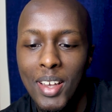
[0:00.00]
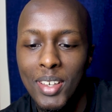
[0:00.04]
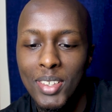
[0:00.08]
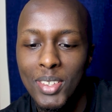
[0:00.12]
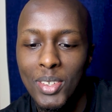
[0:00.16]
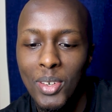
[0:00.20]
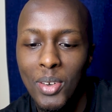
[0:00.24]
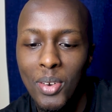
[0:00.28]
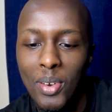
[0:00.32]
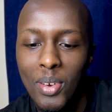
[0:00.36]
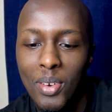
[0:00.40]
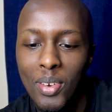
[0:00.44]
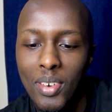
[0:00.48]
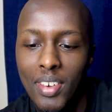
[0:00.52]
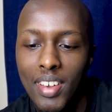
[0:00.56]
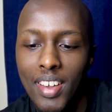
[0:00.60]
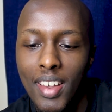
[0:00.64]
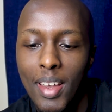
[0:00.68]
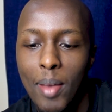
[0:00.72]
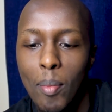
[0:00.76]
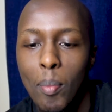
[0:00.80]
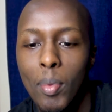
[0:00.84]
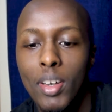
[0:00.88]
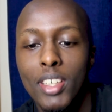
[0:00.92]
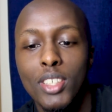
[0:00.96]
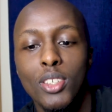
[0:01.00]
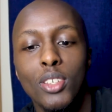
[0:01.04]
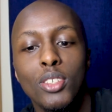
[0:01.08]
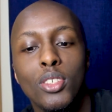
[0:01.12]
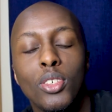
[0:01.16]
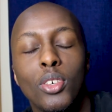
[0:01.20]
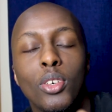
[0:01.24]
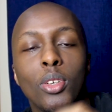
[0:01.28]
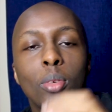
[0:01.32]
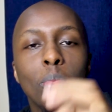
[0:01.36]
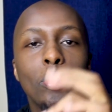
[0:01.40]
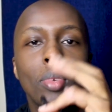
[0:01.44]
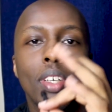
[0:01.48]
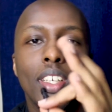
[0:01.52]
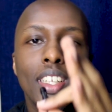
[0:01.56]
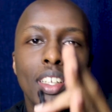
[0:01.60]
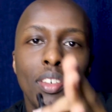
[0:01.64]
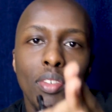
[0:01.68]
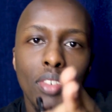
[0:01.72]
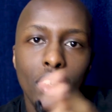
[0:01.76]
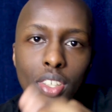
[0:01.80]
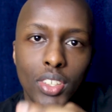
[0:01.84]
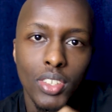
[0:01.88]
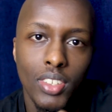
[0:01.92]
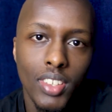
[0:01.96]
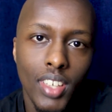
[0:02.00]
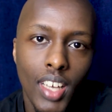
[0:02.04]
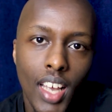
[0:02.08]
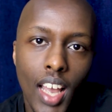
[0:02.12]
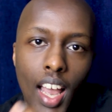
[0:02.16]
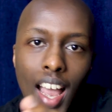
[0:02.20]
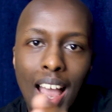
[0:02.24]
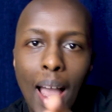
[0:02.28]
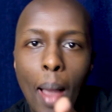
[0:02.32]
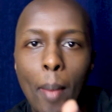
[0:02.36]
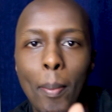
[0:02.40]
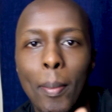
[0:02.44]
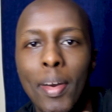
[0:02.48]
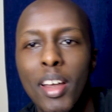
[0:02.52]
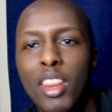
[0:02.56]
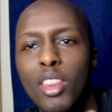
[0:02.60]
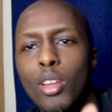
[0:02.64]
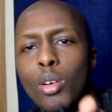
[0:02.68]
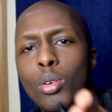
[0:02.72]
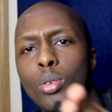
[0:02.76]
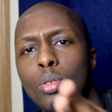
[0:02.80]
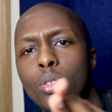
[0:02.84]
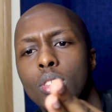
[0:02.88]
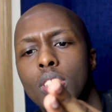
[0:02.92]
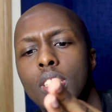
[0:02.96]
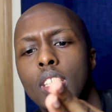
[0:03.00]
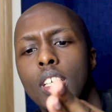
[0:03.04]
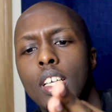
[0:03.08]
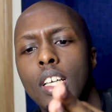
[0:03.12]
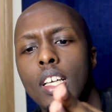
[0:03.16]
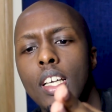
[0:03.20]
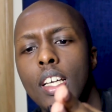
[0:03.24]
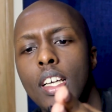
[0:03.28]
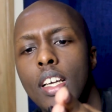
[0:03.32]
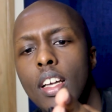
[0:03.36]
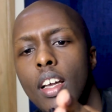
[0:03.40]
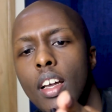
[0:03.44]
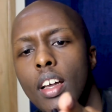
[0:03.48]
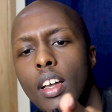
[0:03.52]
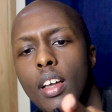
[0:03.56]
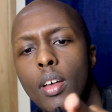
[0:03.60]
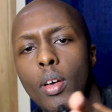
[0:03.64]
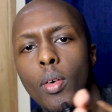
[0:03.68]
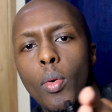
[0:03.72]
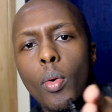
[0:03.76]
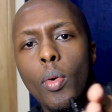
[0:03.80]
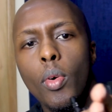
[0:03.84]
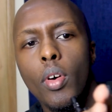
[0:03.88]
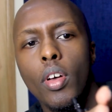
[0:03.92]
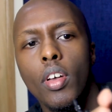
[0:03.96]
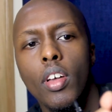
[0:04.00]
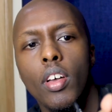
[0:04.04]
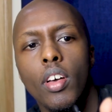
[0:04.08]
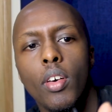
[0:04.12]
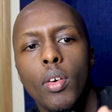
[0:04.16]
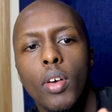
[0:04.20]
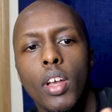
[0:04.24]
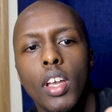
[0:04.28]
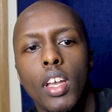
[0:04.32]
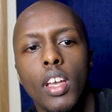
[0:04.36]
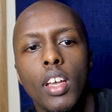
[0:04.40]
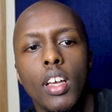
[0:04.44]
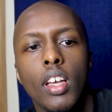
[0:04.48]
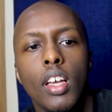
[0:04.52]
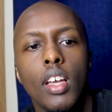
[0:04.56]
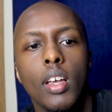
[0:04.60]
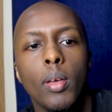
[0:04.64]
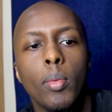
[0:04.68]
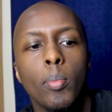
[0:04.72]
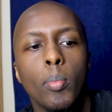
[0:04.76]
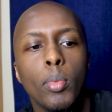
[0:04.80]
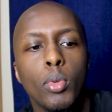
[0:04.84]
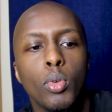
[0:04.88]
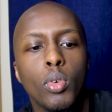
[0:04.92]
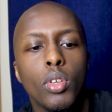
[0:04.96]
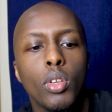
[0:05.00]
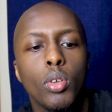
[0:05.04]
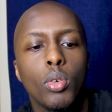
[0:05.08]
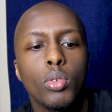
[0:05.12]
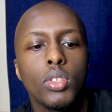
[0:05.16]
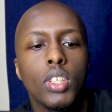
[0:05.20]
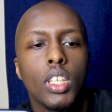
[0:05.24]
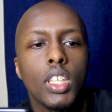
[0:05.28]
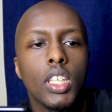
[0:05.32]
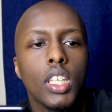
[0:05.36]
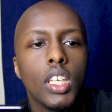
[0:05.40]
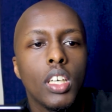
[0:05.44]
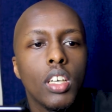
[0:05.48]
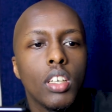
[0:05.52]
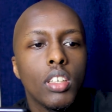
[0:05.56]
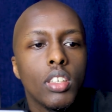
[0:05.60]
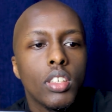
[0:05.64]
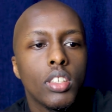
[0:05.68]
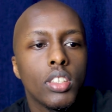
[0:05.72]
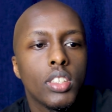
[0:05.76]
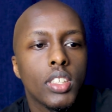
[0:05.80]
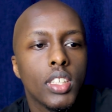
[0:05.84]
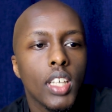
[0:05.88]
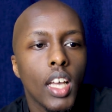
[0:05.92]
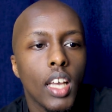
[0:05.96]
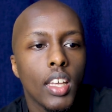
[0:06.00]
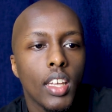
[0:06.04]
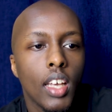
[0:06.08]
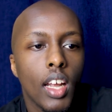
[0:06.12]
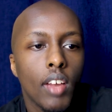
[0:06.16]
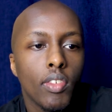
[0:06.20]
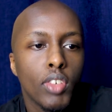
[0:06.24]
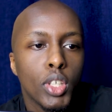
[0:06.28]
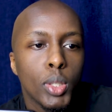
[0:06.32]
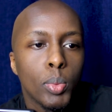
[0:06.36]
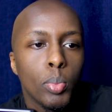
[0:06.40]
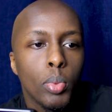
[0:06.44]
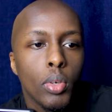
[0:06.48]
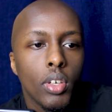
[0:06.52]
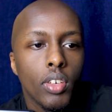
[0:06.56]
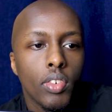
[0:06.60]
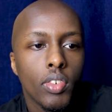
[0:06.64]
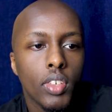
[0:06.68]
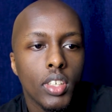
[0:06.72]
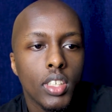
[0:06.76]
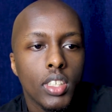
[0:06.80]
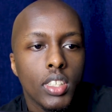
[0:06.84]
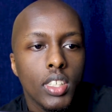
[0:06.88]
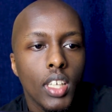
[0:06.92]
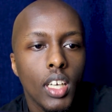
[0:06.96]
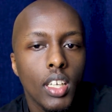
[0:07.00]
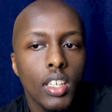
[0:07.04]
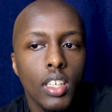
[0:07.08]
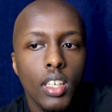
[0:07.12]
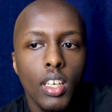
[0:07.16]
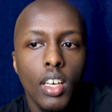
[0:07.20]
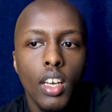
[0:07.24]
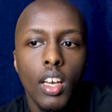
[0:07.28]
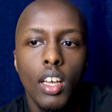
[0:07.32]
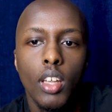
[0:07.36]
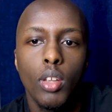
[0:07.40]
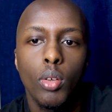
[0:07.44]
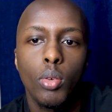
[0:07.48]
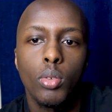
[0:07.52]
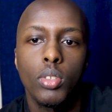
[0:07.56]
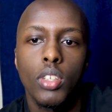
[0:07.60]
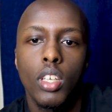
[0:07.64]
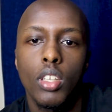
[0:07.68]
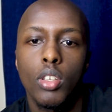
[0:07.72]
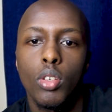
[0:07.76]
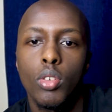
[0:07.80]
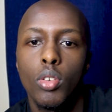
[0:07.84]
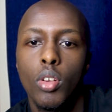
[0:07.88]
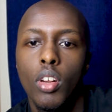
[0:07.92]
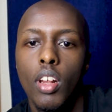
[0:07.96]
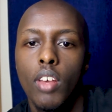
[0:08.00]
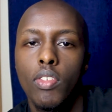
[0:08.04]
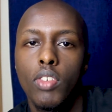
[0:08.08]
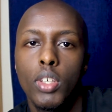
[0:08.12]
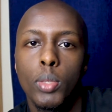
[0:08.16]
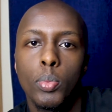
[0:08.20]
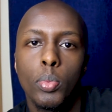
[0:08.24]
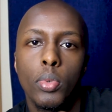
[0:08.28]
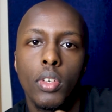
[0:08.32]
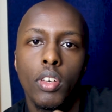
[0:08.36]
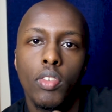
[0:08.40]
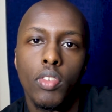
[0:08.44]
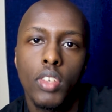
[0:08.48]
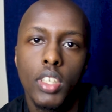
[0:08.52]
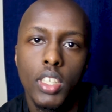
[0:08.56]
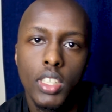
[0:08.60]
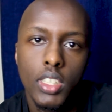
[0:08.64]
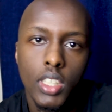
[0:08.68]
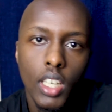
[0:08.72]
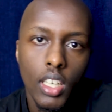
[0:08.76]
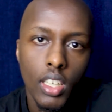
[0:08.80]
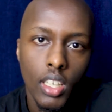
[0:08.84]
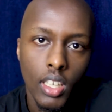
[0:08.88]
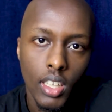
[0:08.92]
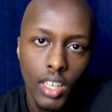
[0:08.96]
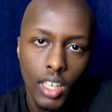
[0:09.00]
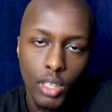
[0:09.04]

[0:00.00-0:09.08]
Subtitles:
So, but it's also going to bring division among those. Okay, between those that understand, have a spirit of understanding, and those that do not have a spirit of understanding.